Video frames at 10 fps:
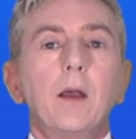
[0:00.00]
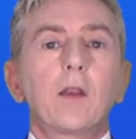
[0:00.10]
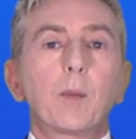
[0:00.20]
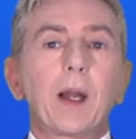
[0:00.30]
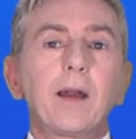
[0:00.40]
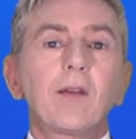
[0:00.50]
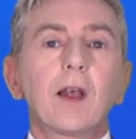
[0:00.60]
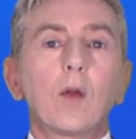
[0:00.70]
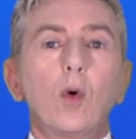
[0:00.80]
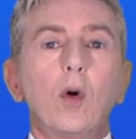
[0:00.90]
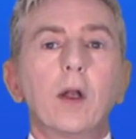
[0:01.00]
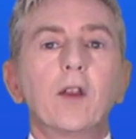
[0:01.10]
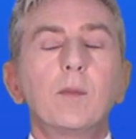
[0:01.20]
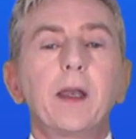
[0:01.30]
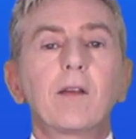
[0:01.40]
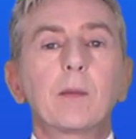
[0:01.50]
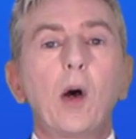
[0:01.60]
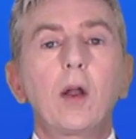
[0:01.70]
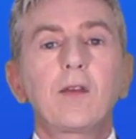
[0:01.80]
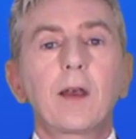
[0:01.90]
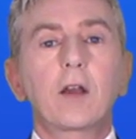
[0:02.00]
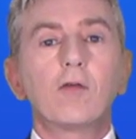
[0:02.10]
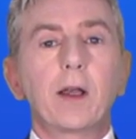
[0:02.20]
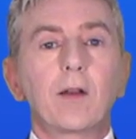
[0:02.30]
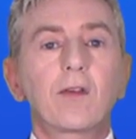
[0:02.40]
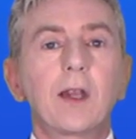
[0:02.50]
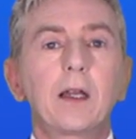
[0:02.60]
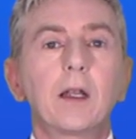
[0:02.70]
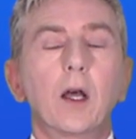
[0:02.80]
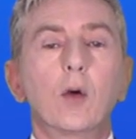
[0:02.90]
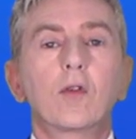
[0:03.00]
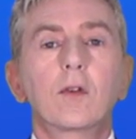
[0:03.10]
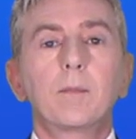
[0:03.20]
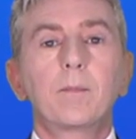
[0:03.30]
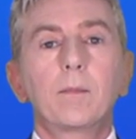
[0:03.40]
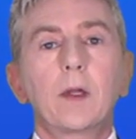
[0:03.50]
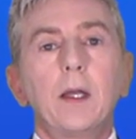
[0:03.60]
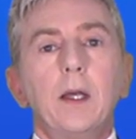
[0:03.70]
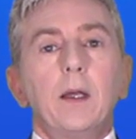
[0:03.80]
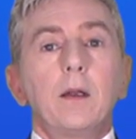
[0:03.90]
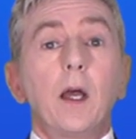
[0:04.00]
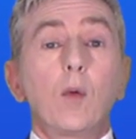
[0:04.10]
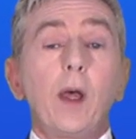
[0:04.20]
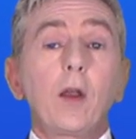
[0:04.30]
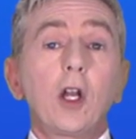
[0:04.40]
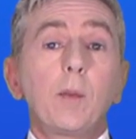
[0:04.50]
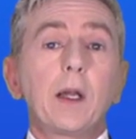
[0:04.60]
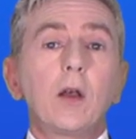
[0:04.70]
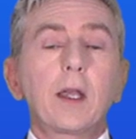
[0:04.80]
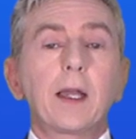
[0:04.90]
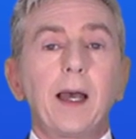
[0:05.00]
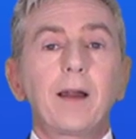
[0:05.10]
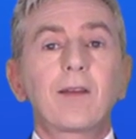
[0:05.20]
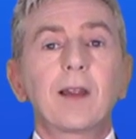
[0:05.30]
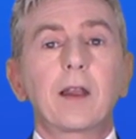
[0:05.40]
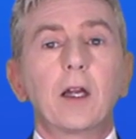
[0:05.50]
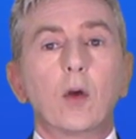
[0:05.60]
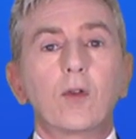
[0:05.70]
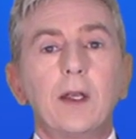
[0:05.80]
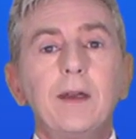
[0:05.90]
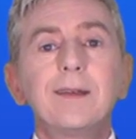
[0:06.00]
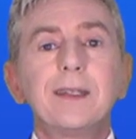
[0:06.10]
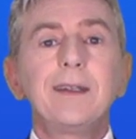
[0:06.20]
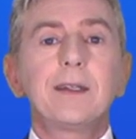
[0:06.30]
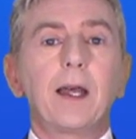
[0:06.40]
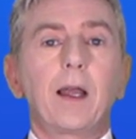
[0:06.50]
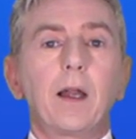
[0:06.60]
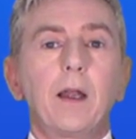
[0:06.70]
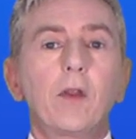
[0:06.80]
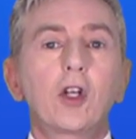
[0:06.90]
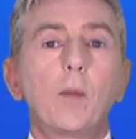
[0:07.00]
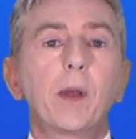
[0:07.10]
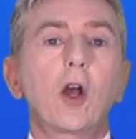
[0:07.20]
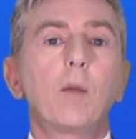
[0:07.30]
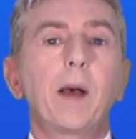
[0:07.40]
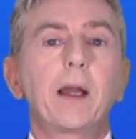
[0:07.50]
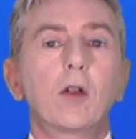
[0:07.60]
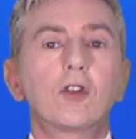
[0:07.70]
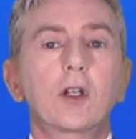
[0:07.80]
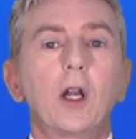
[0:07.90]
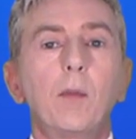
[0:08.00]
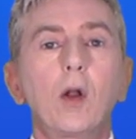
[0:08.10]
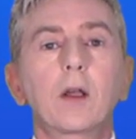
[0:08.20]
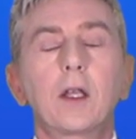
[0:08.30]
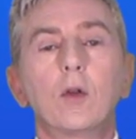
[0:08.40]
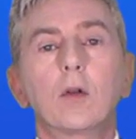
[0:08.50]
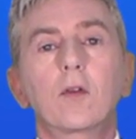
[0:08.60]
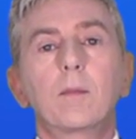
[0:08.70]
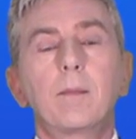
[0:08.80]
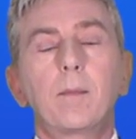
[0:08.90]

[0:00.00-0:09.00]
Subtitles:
The plant cell wall is made of the polysaccharide cellulose. Now, we're going to be looking at cellulose in detail in the topic on biological molecules.